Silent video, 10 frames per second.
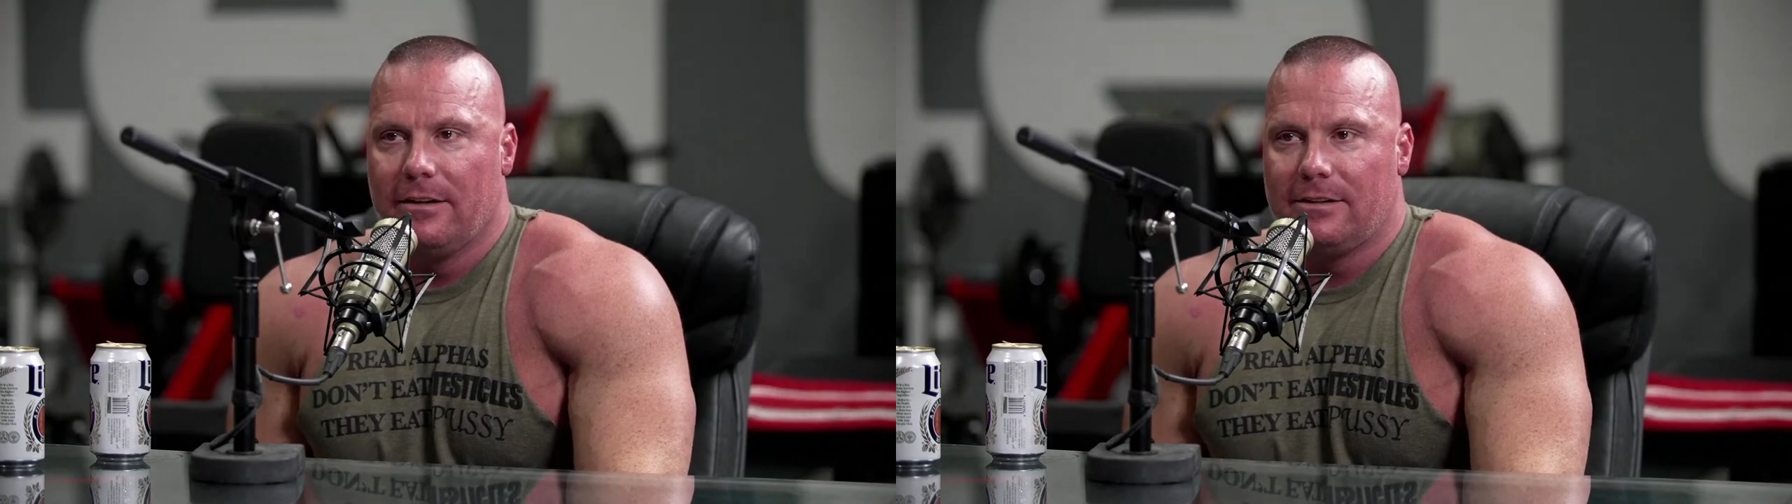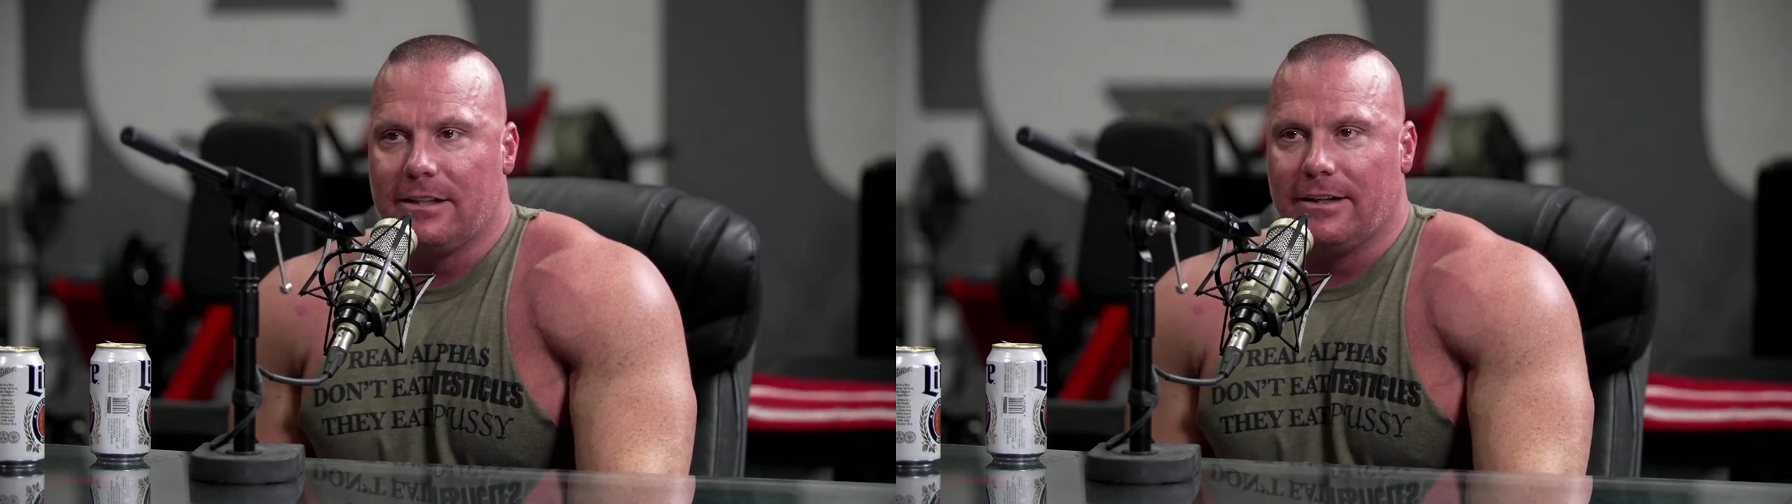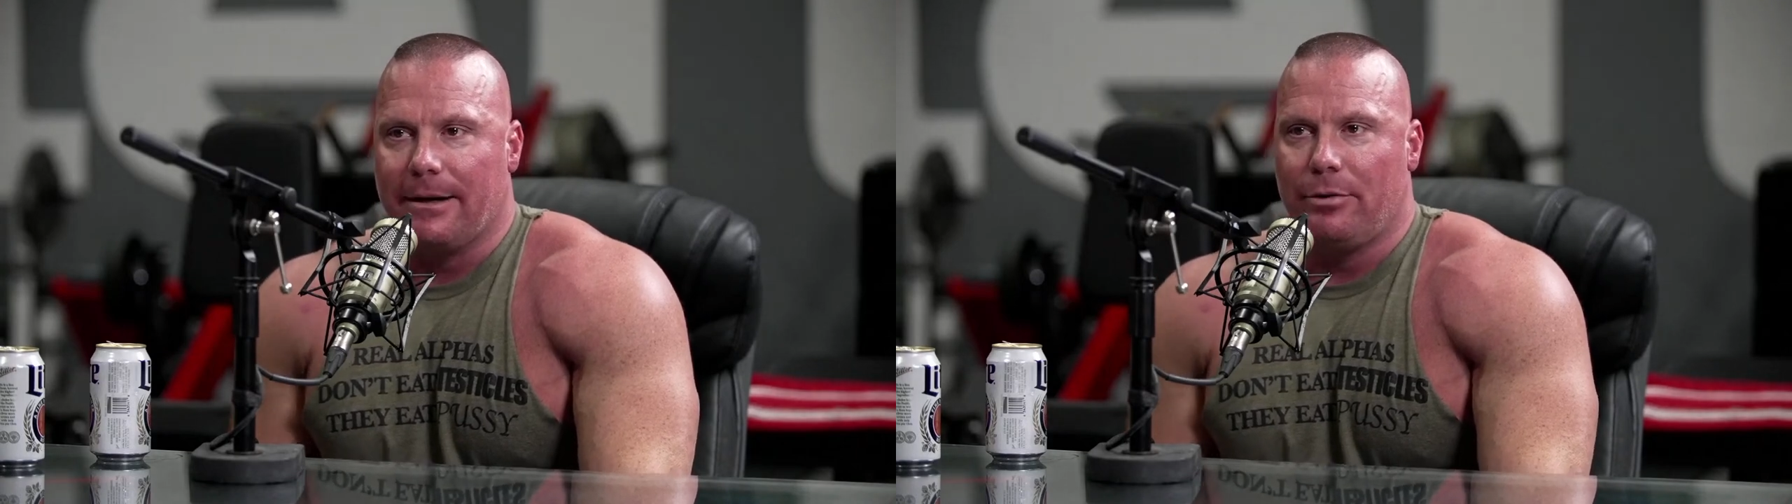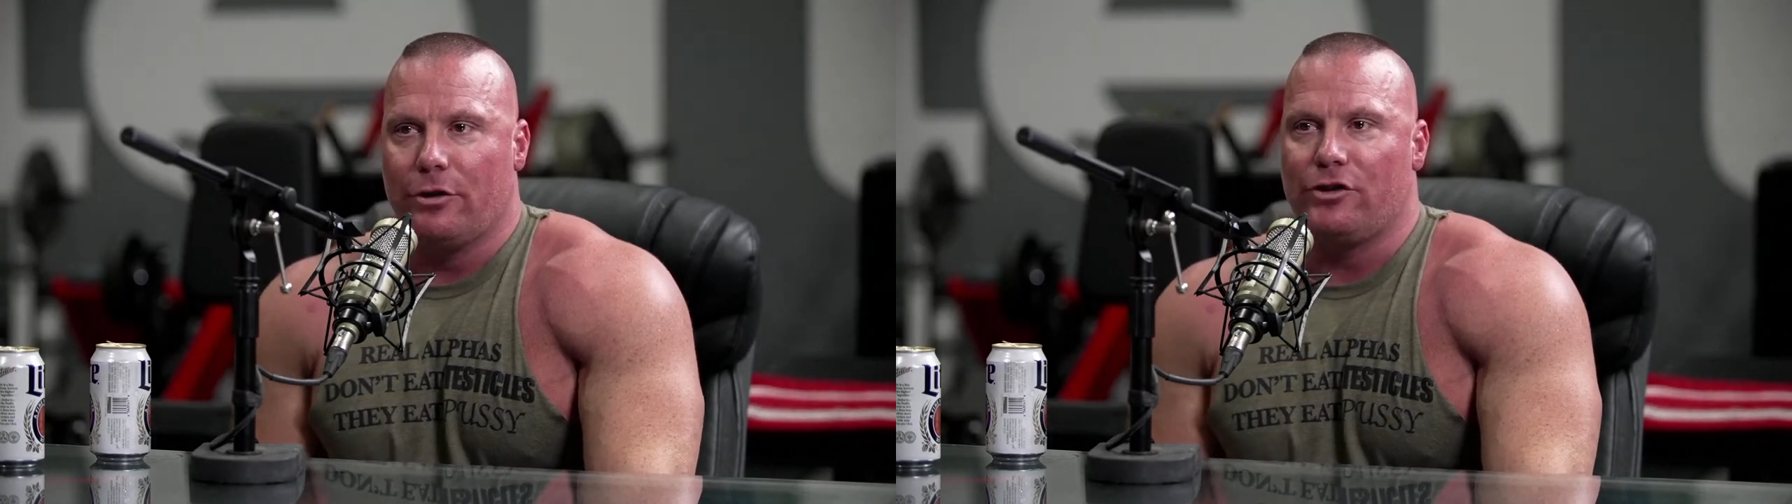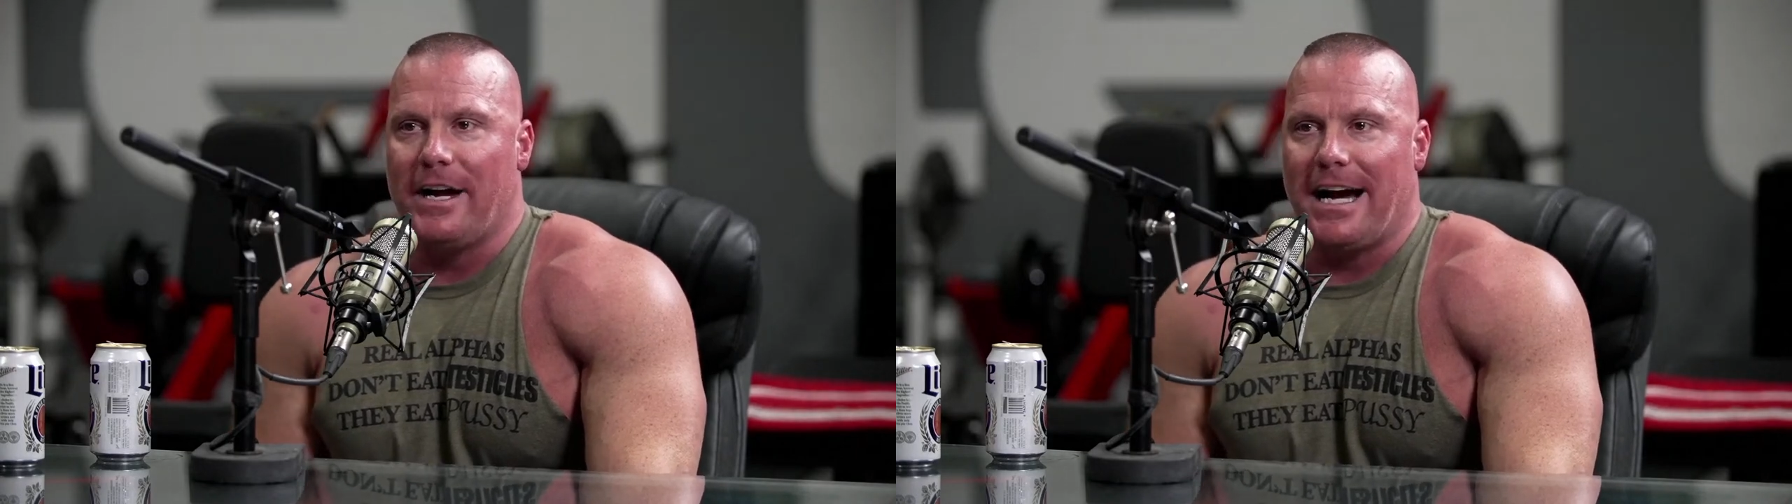He said, like,
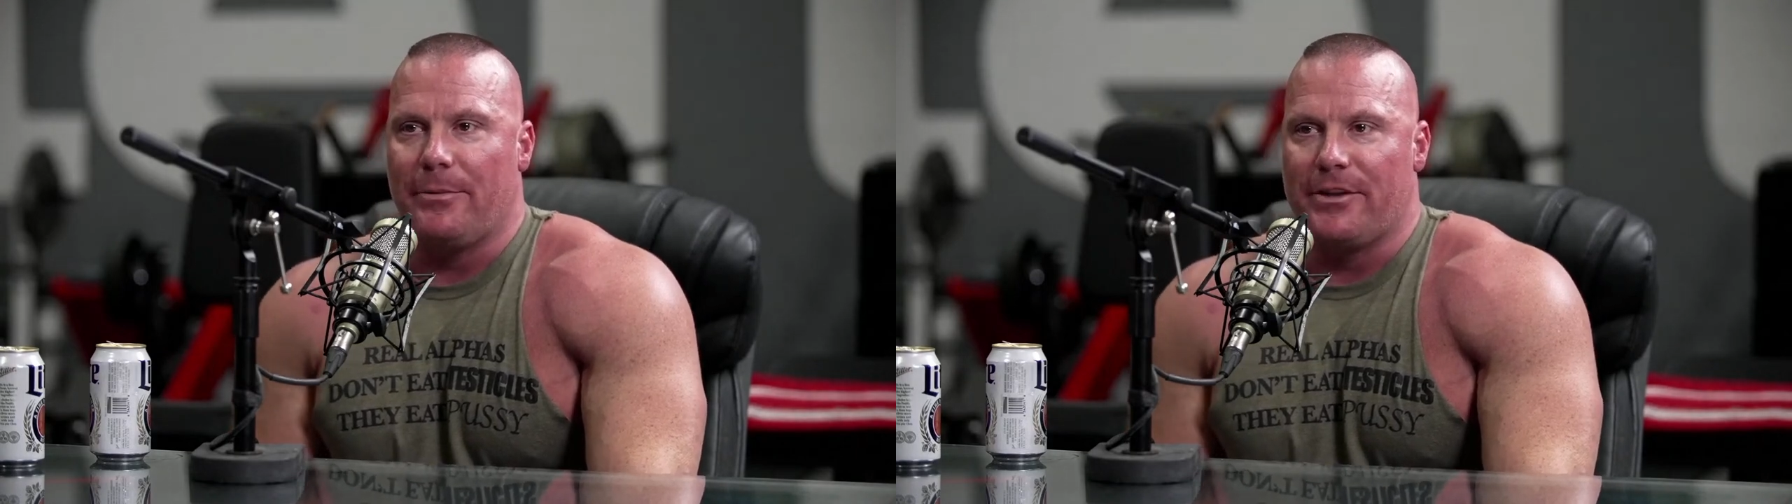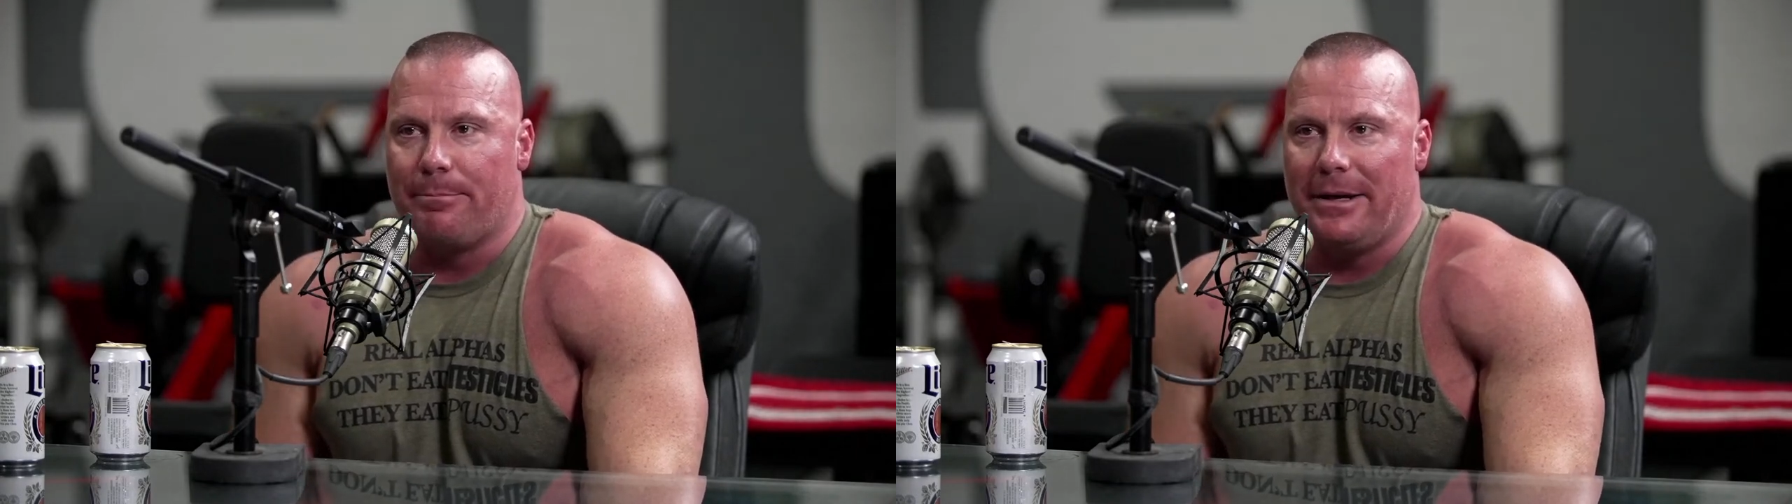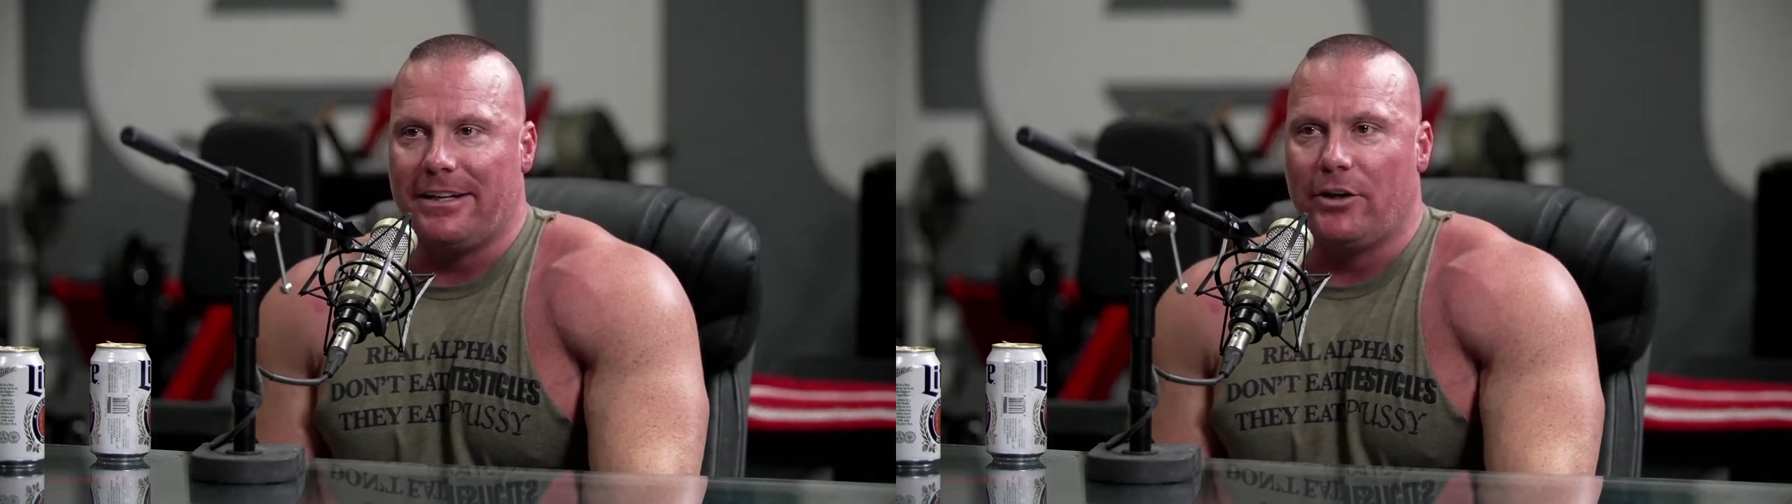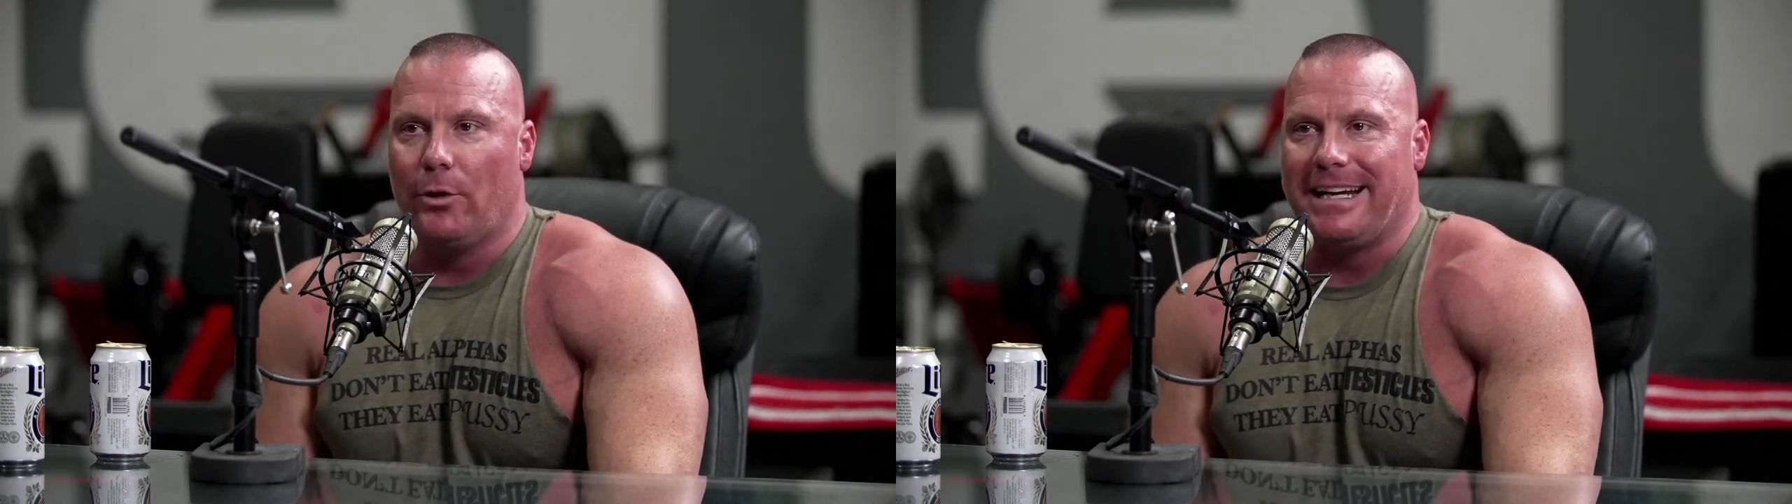push down with your big toe.